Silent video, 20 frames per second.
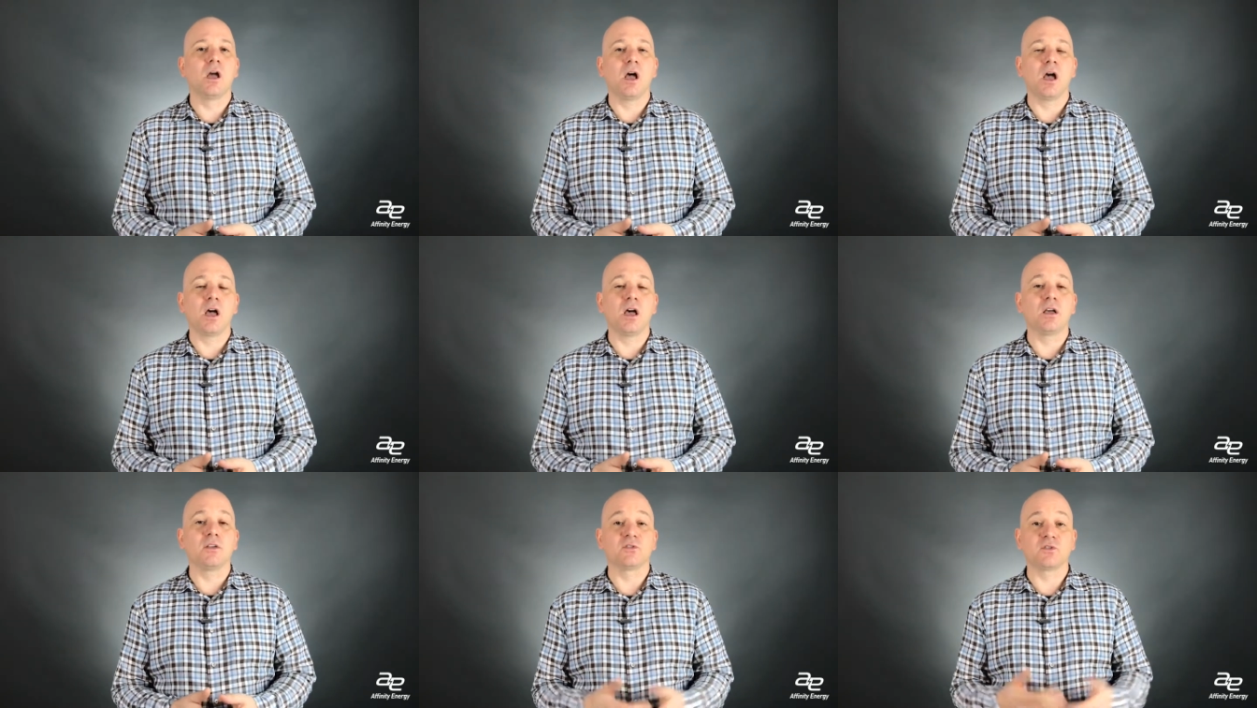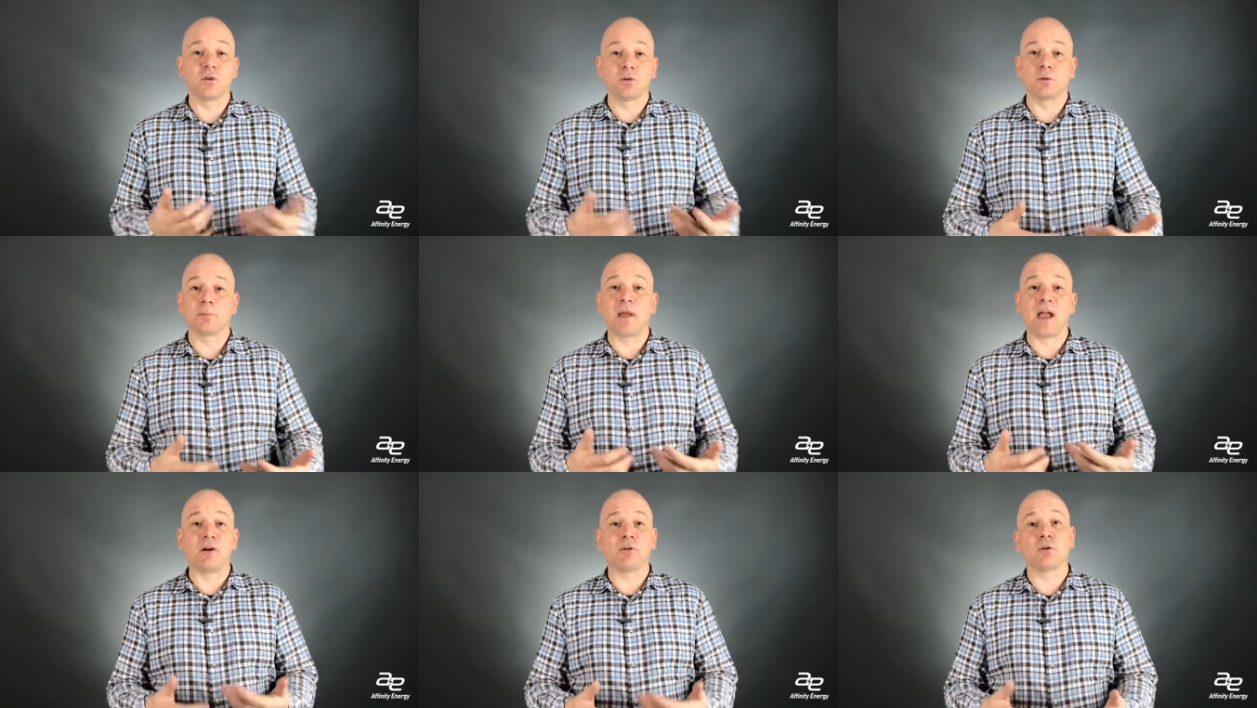uh,
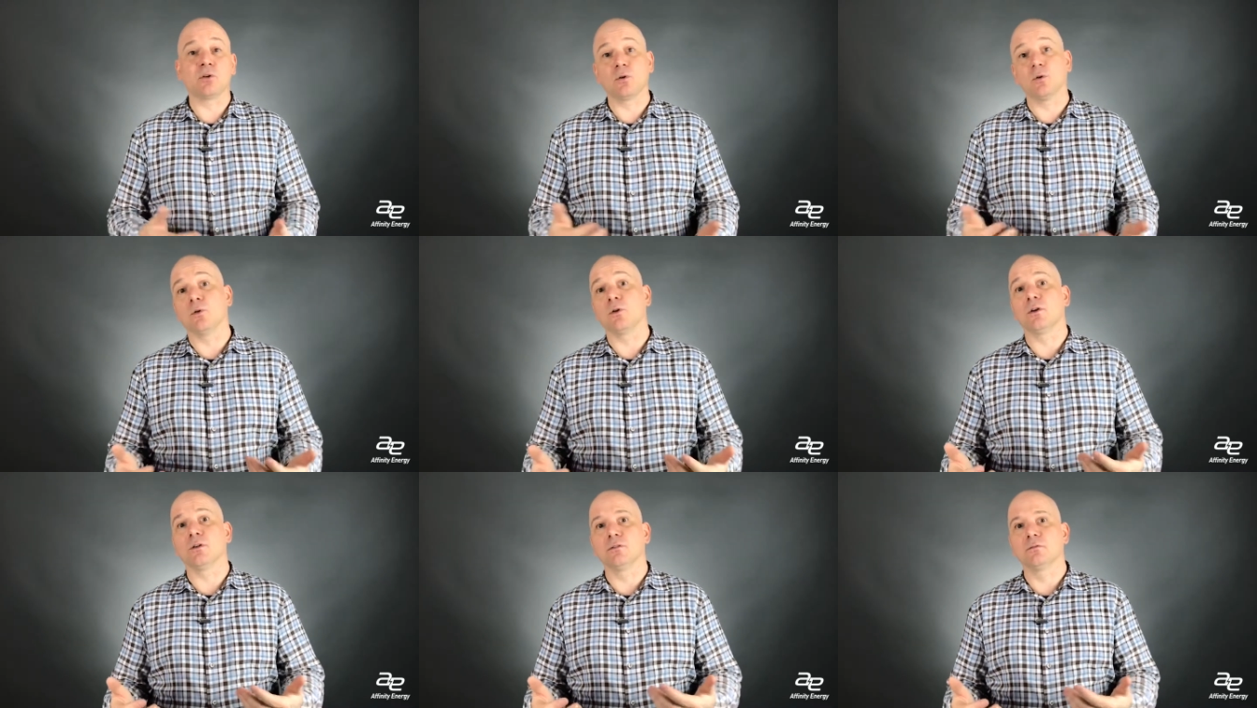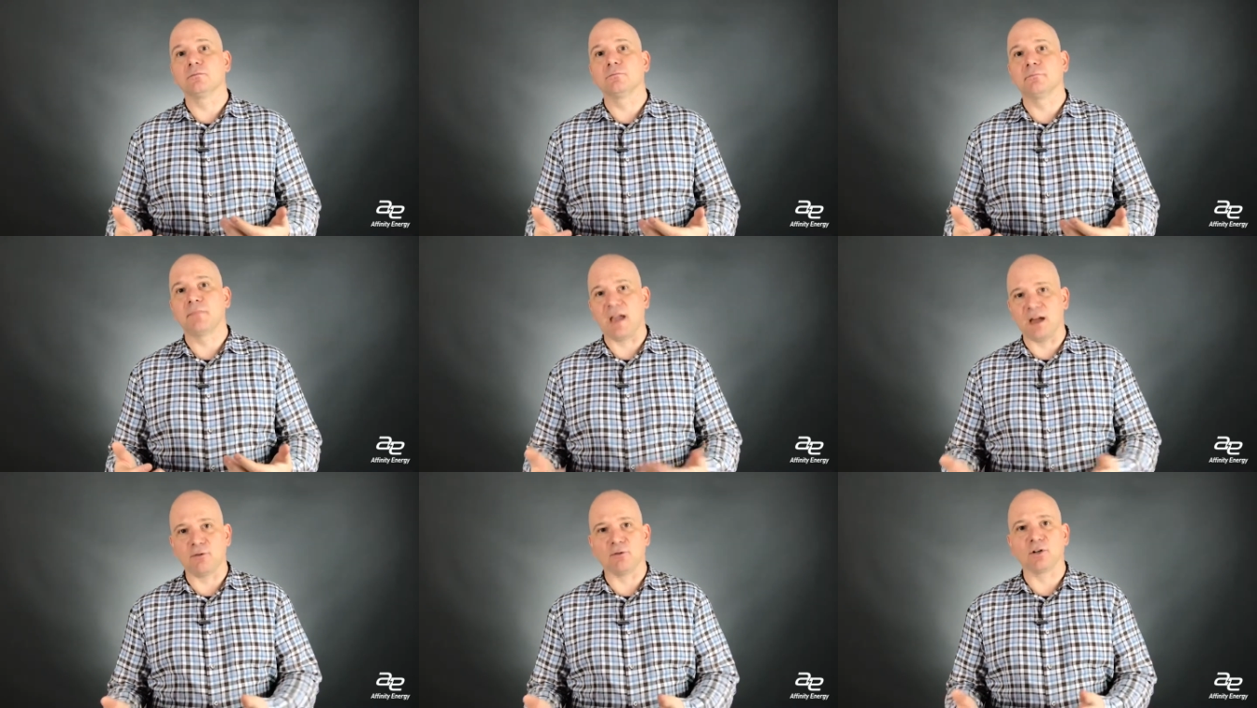solar power or
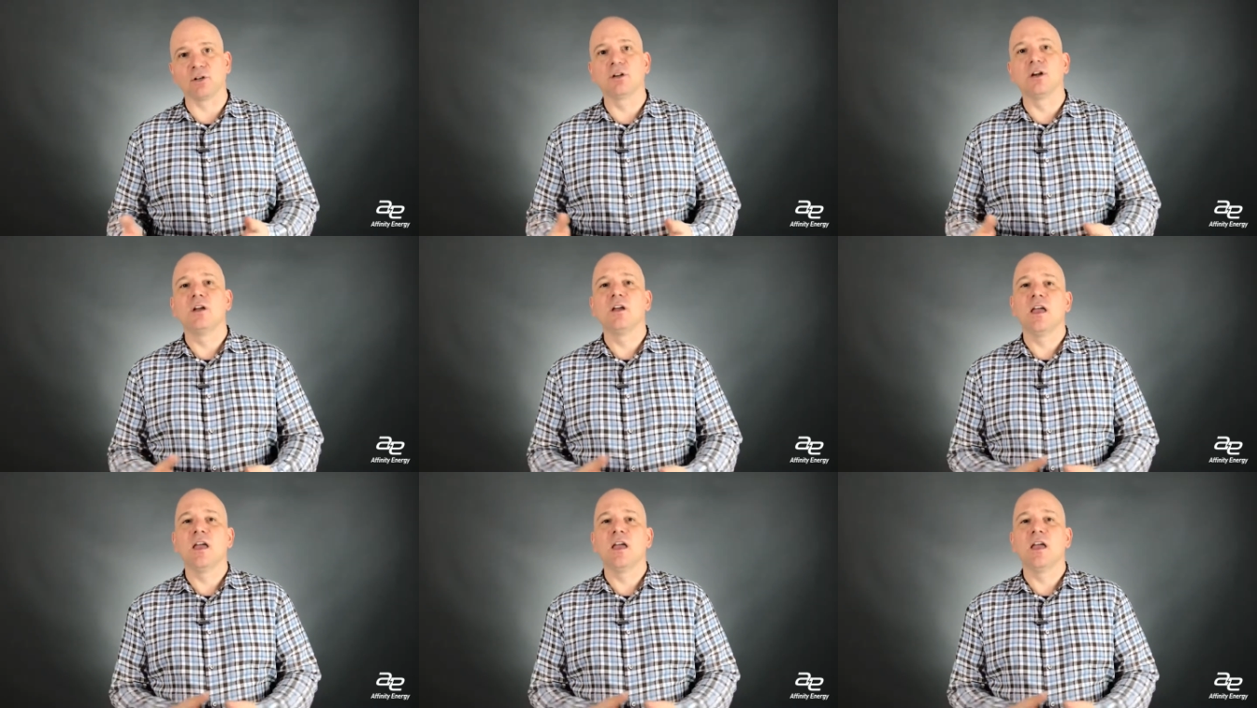power